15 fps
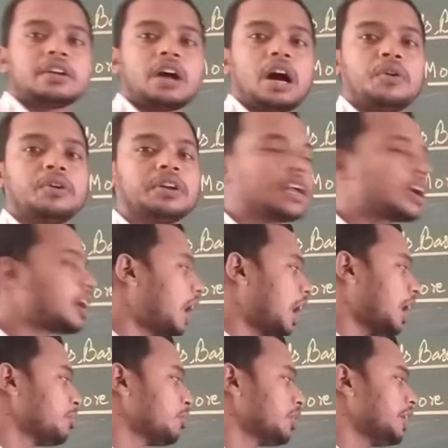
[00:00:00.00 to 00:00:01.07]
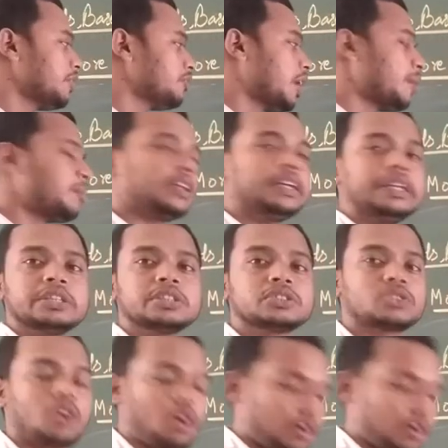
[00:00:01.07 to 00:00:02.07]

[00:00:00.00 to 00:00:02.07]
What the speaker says: our carbonate family salt.